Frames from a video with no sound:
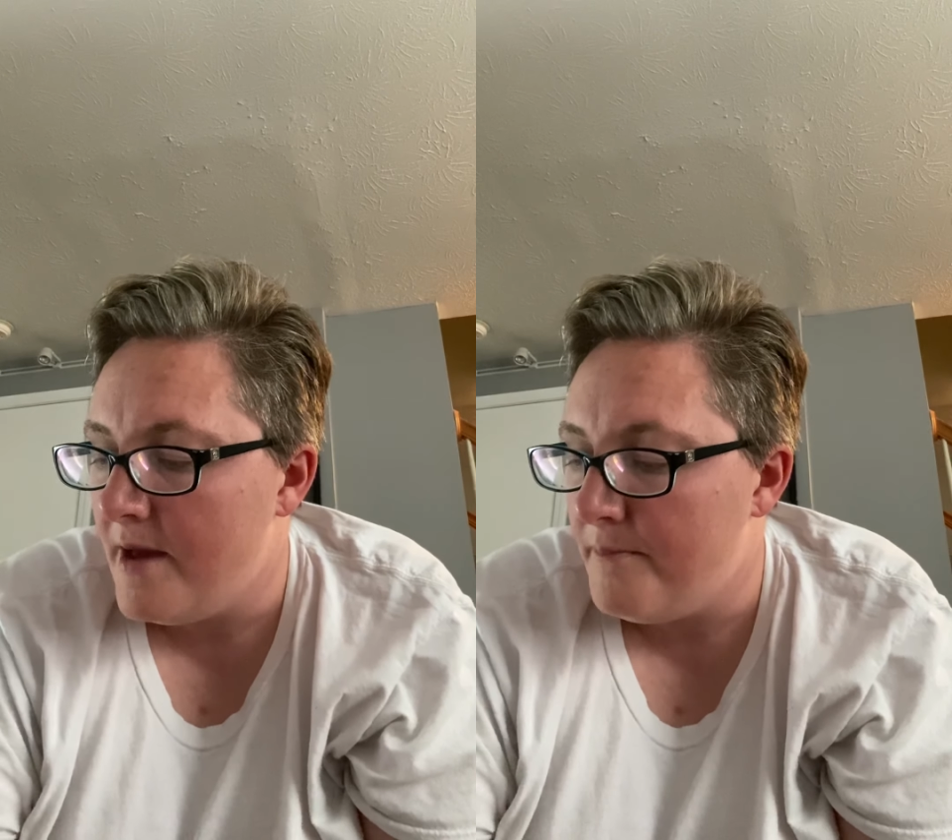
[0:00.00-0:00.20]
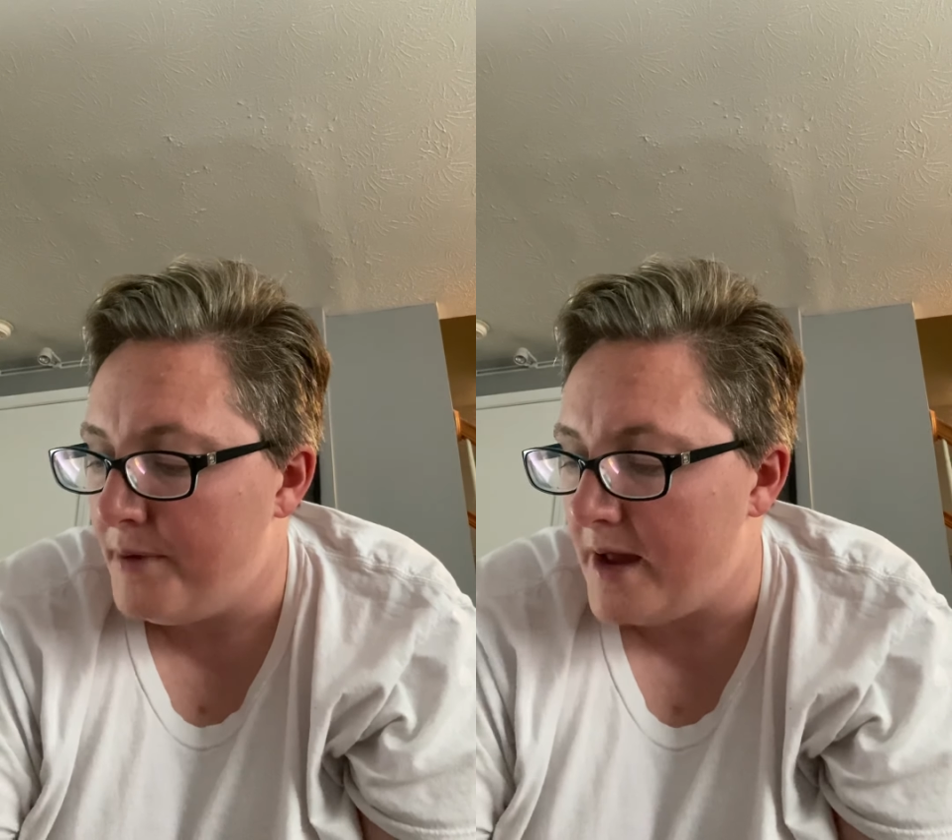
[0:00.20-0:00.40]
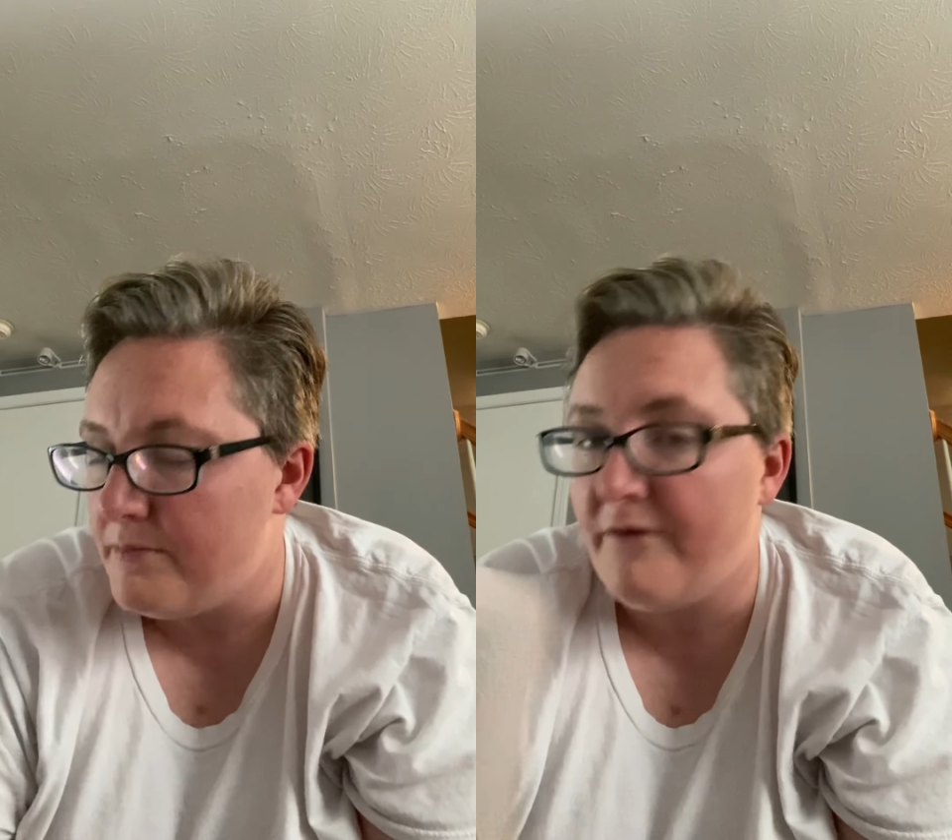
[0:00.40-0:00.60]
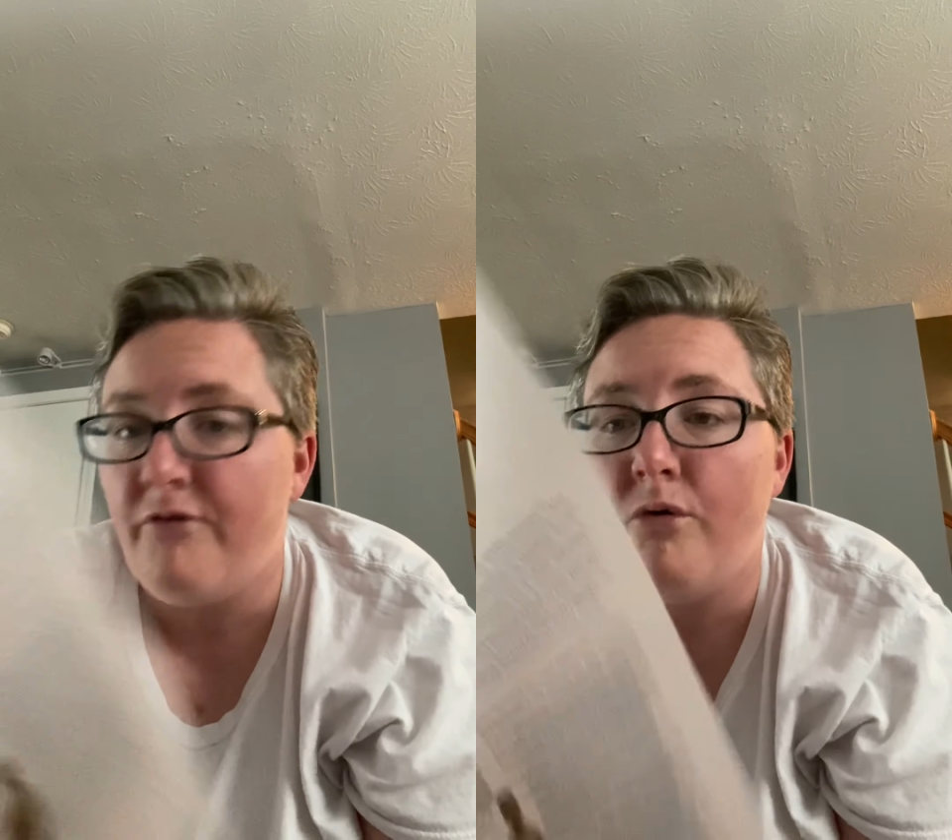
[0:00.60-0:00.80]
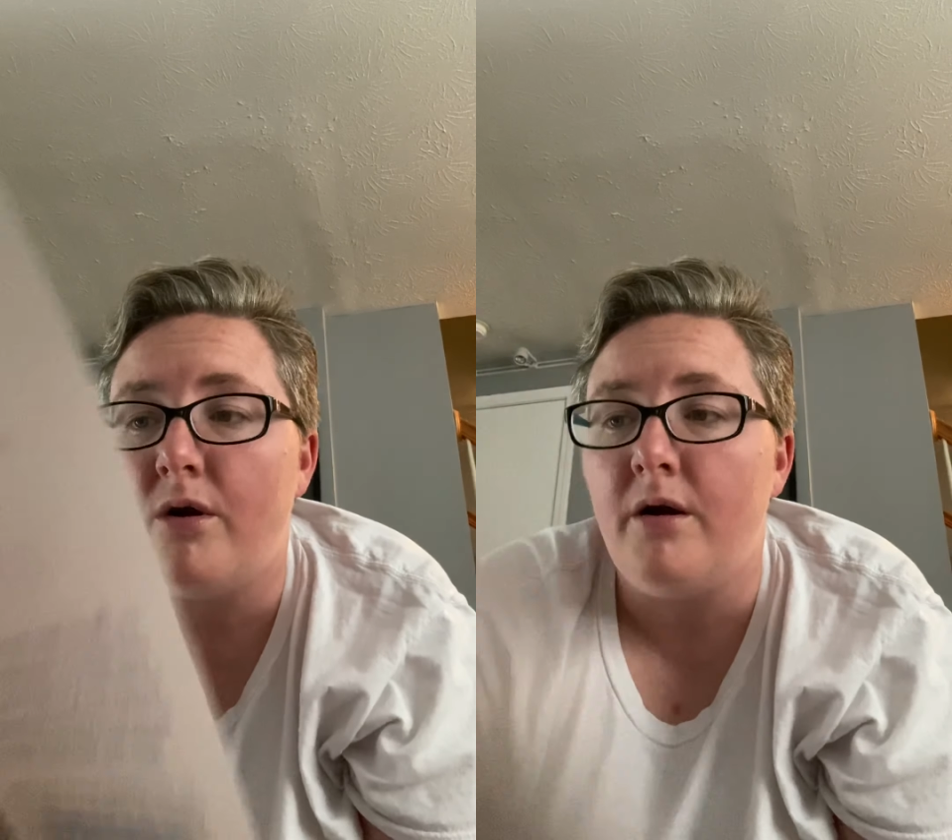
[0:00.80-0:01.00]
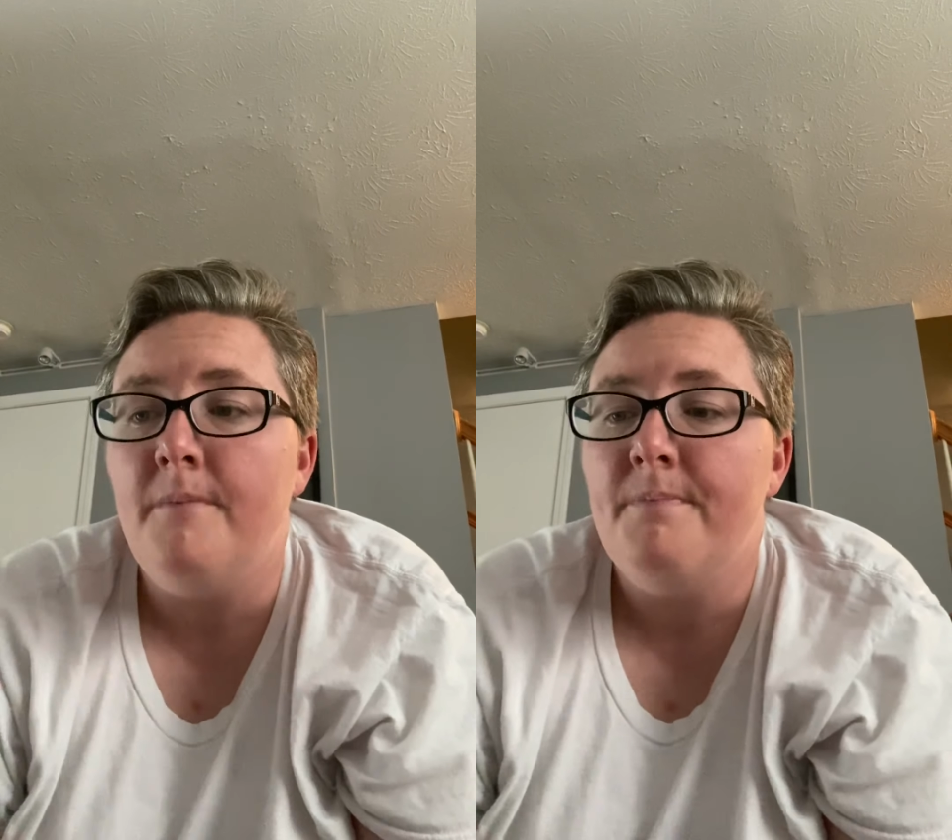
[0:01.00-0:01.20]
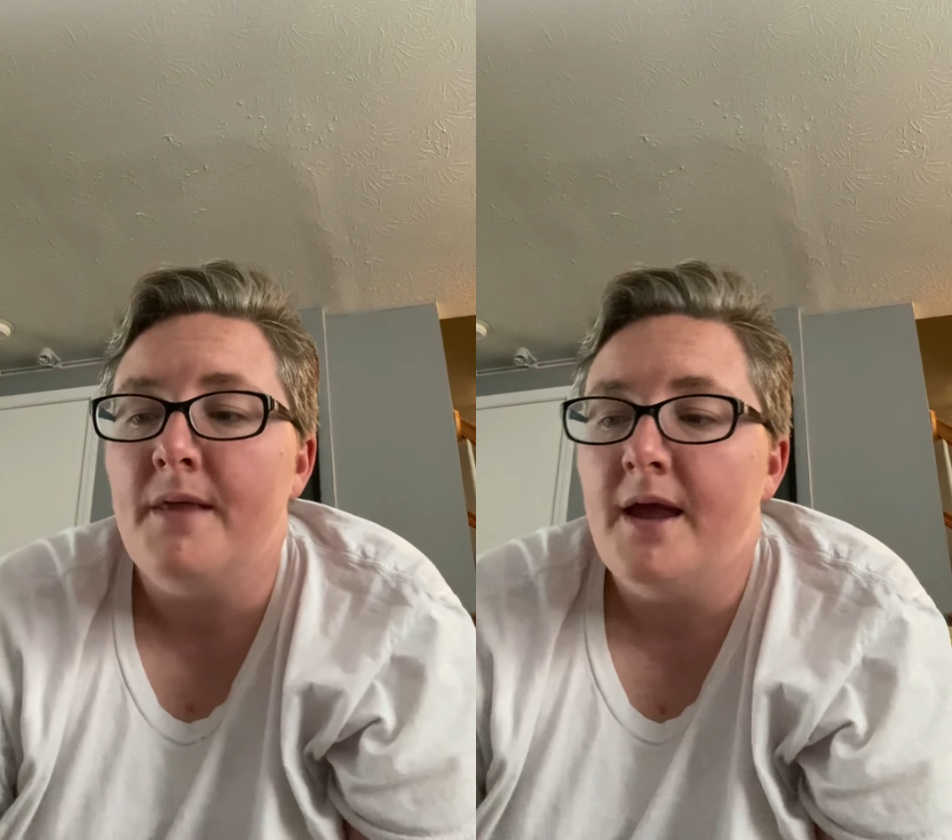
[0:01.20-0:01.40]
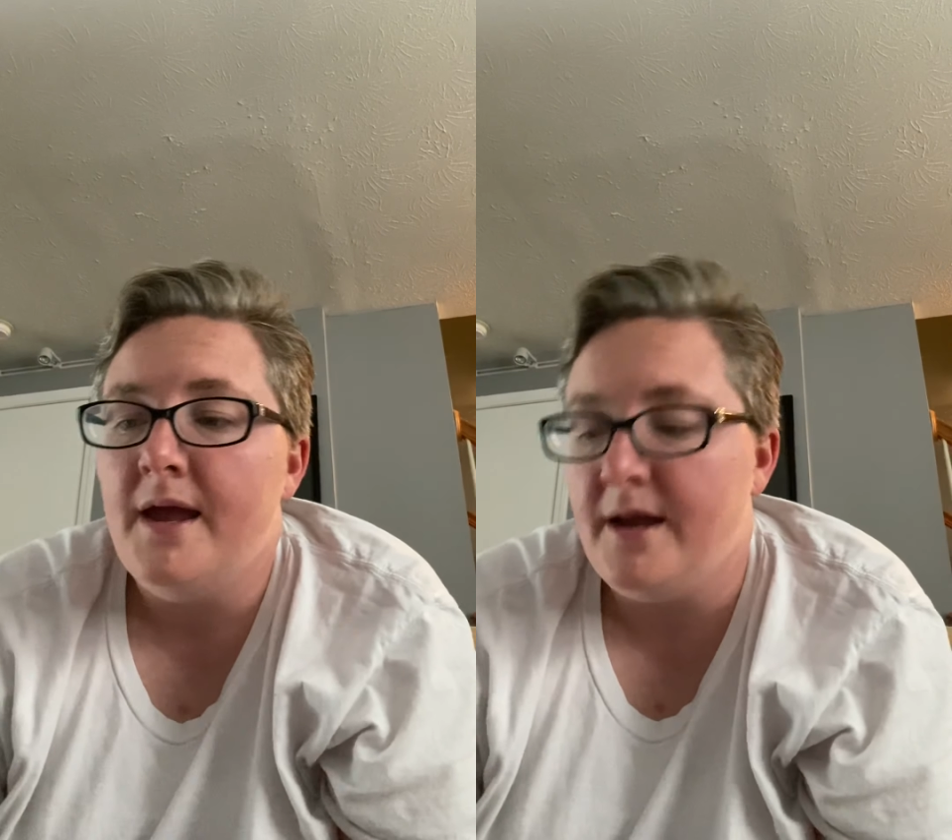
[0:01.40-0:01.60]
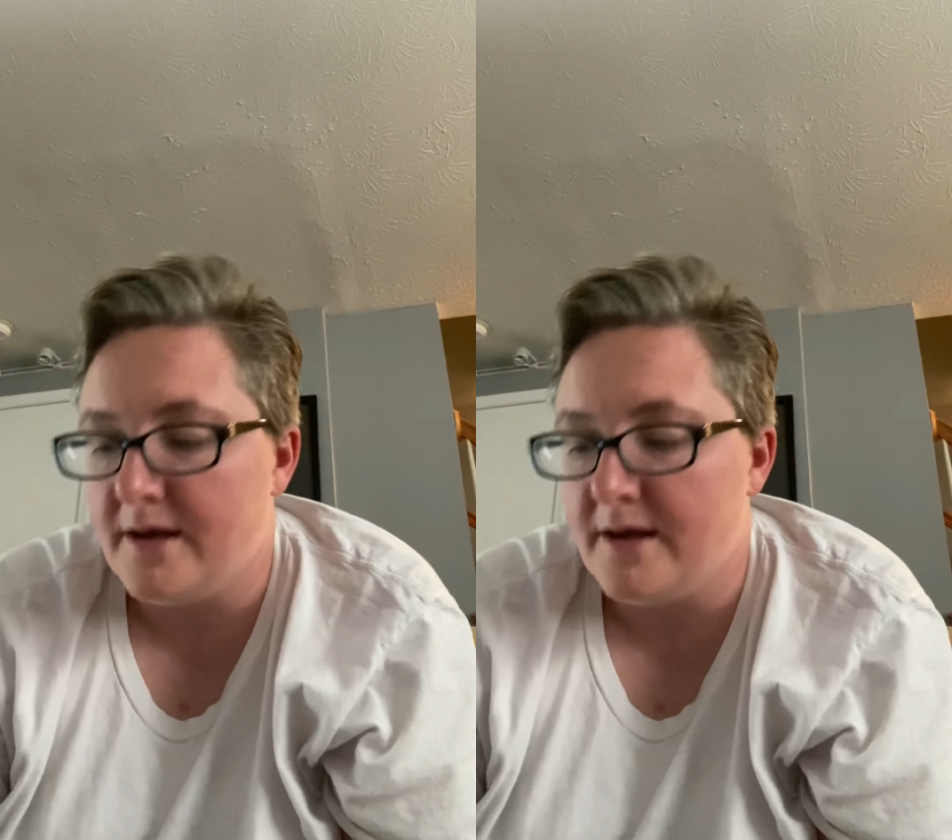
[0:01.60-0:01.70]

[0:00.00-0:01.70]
But before he